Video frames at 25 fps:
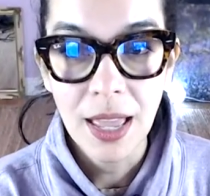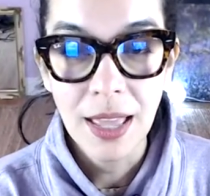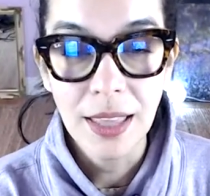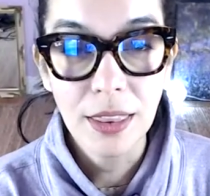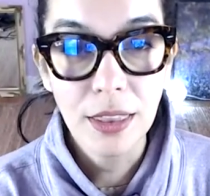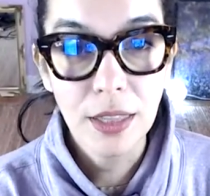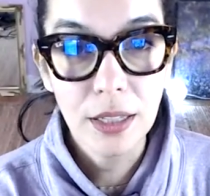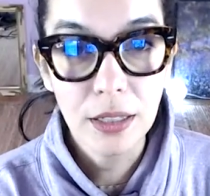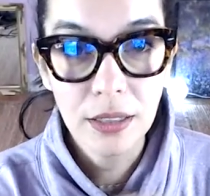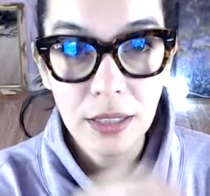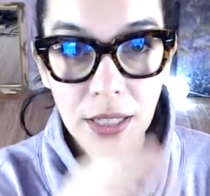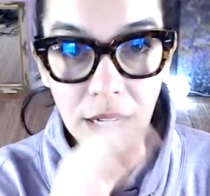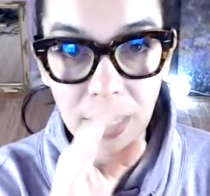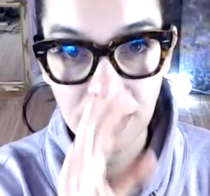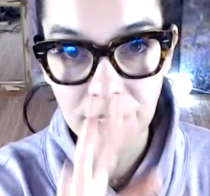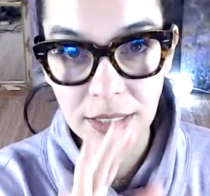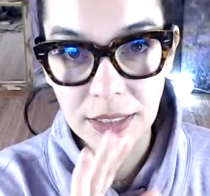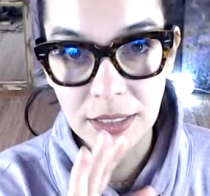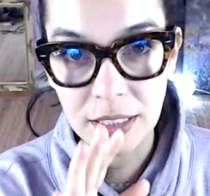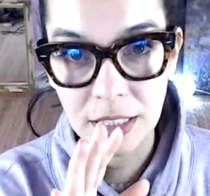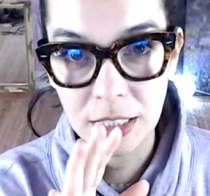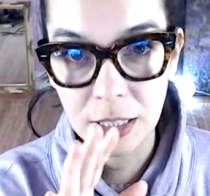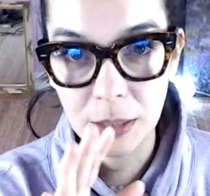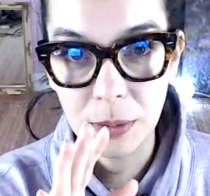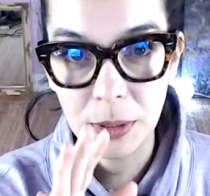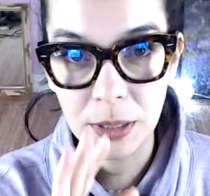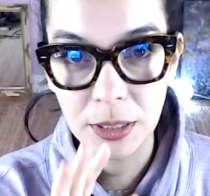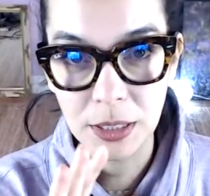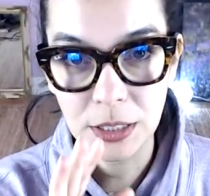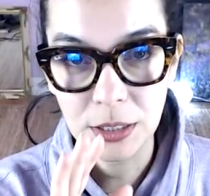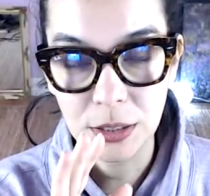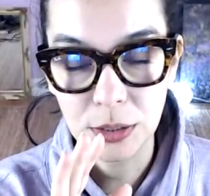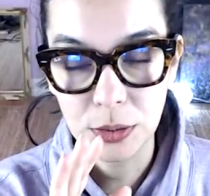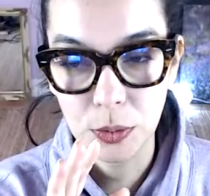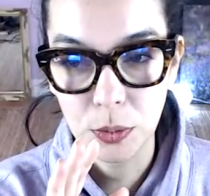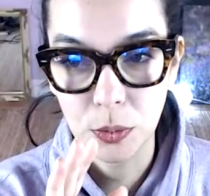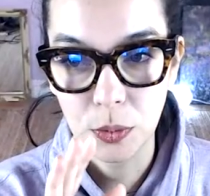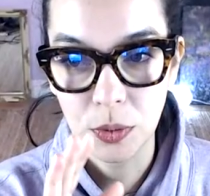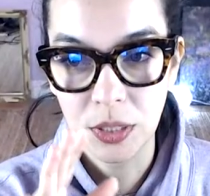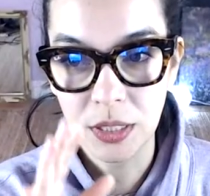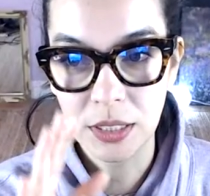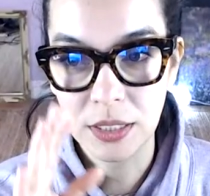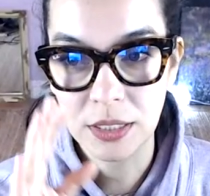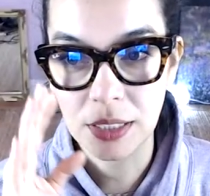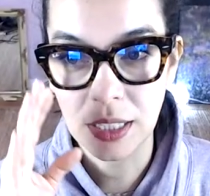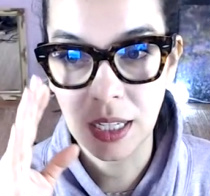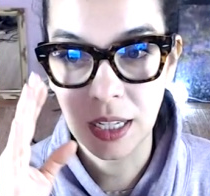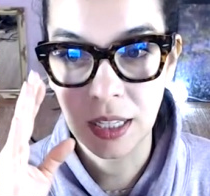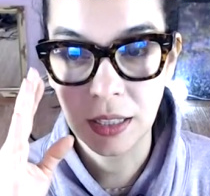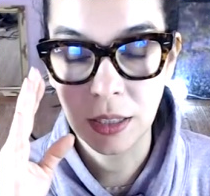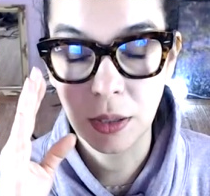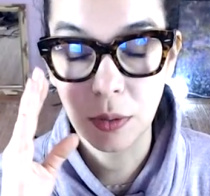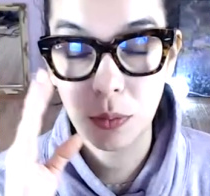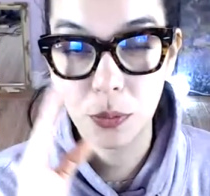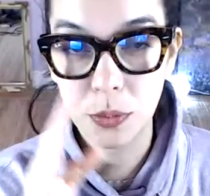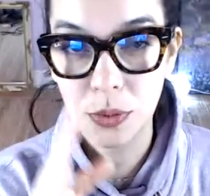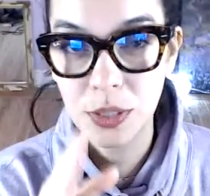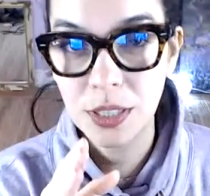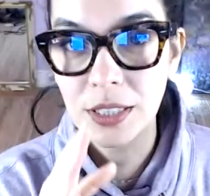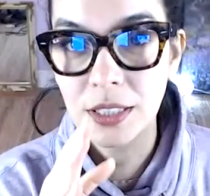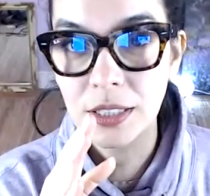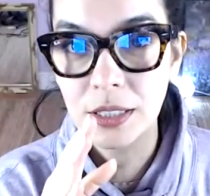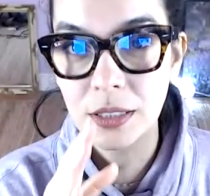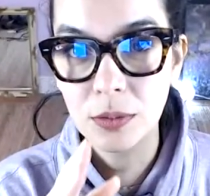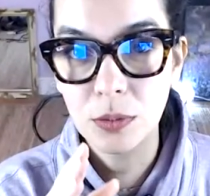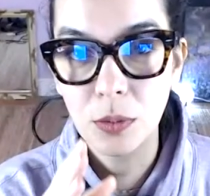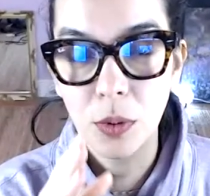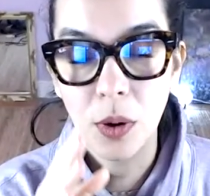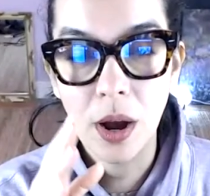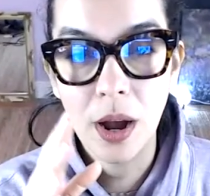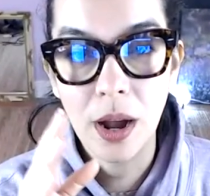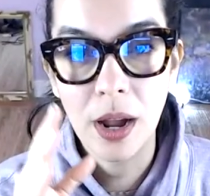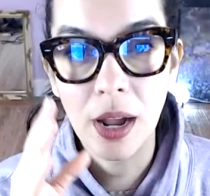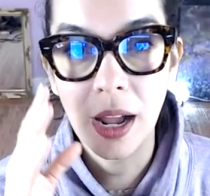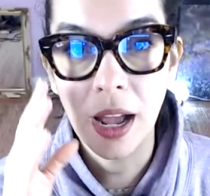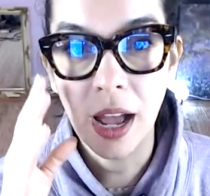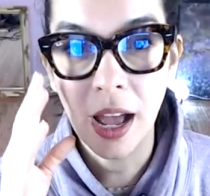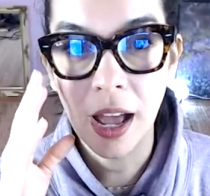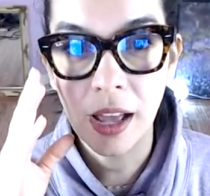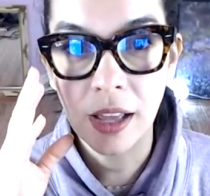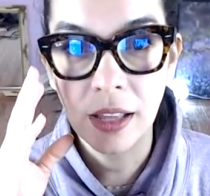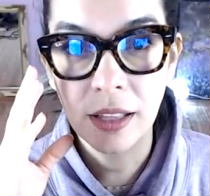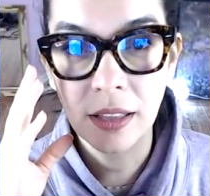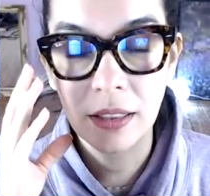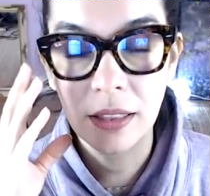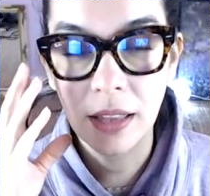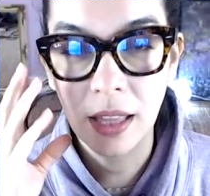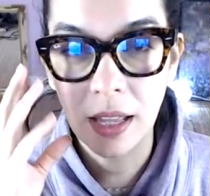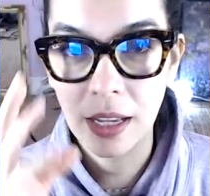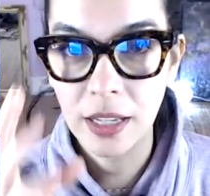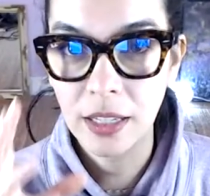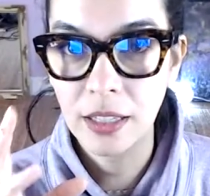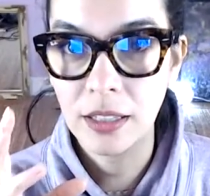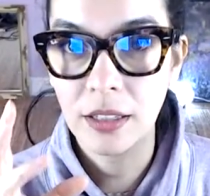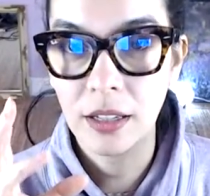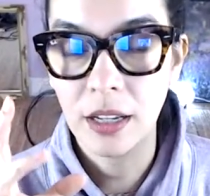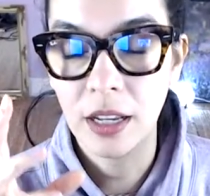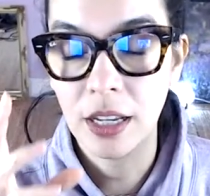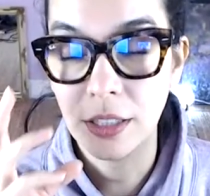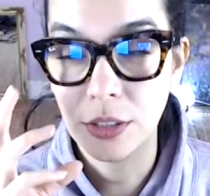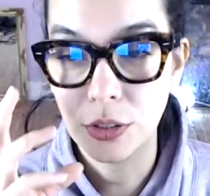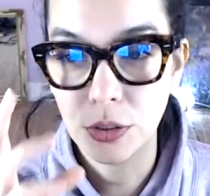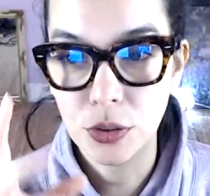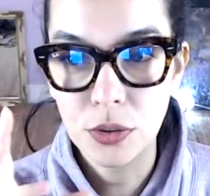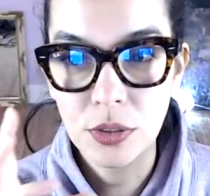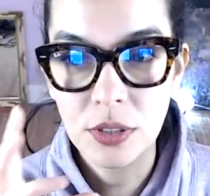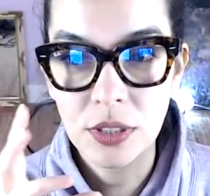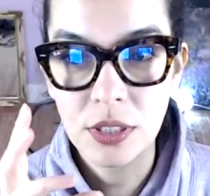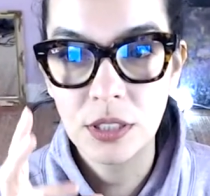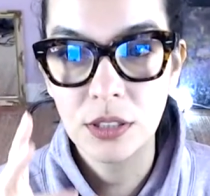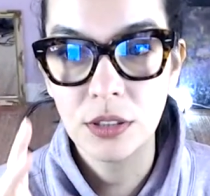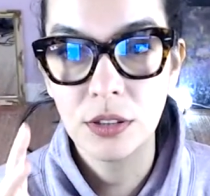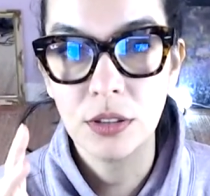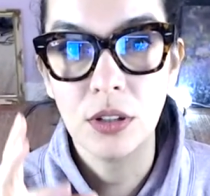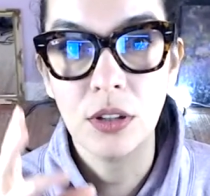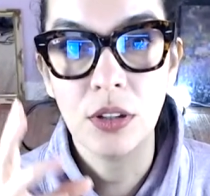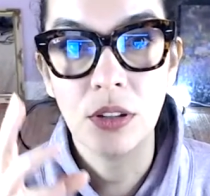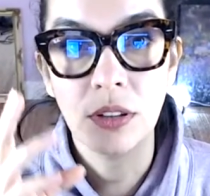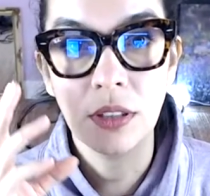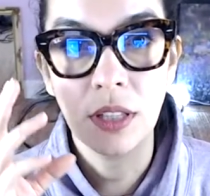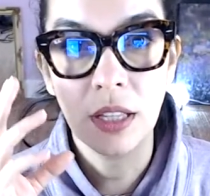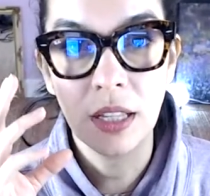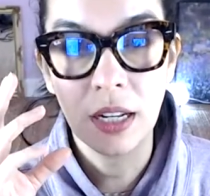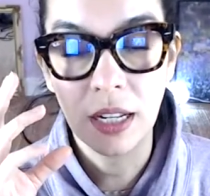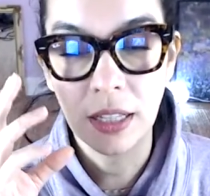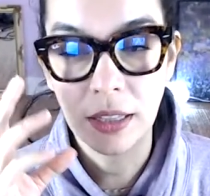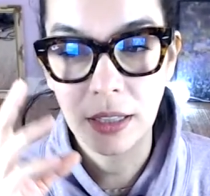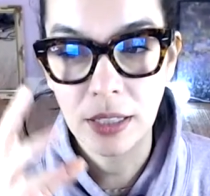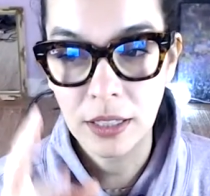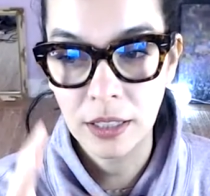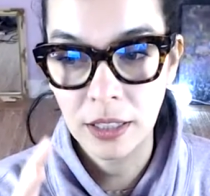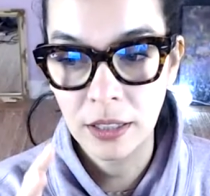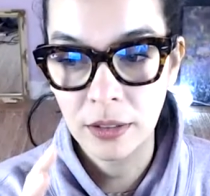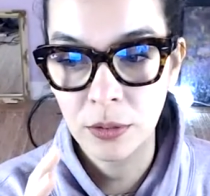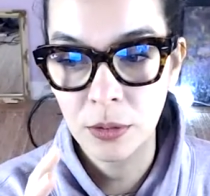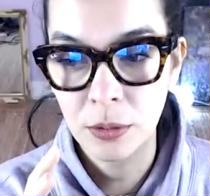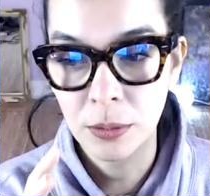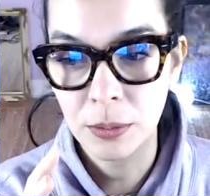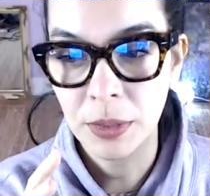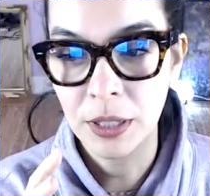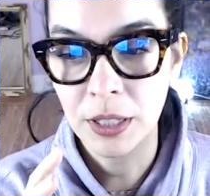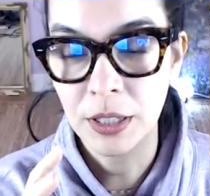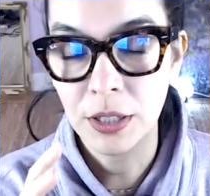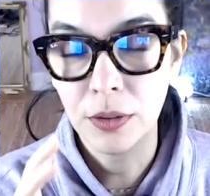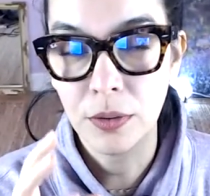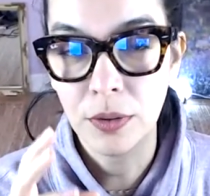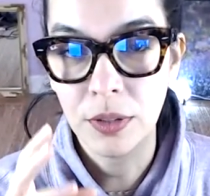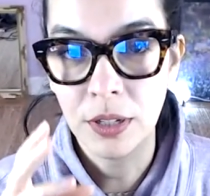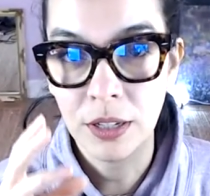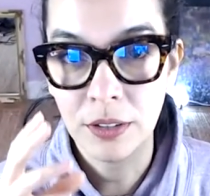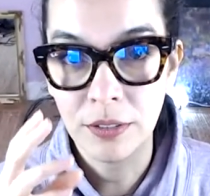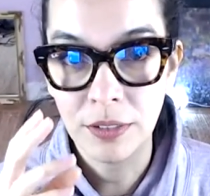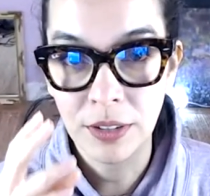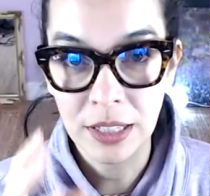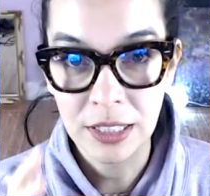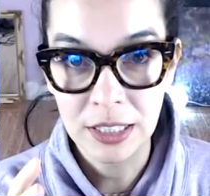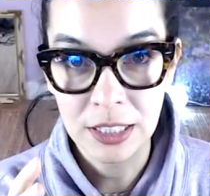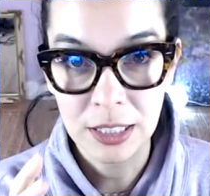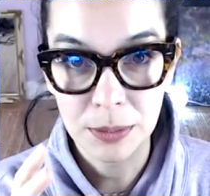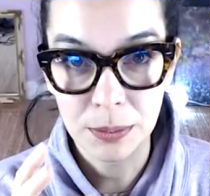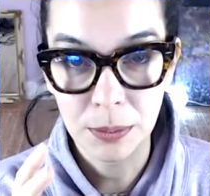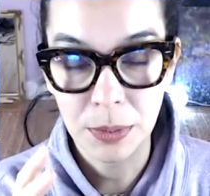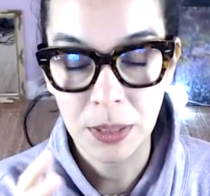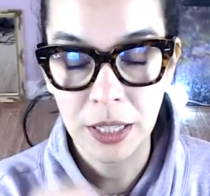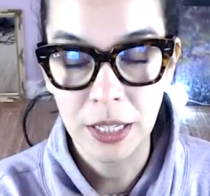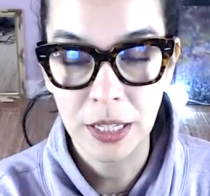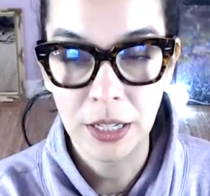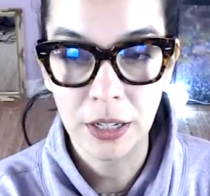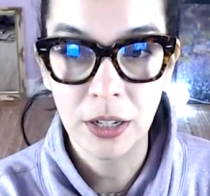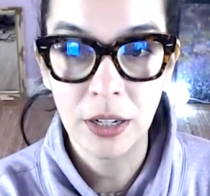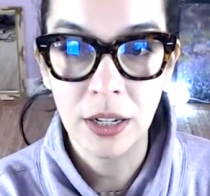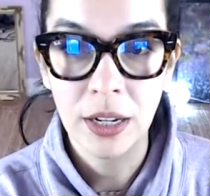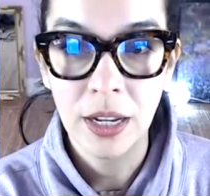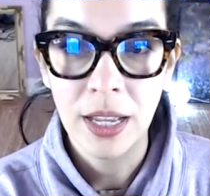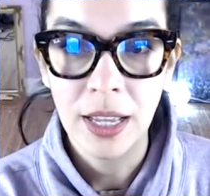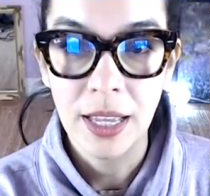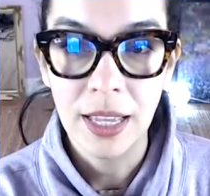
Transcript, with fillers: The nice thing about these chords and the reason why I like I chose this song and I think it will make you an advanced player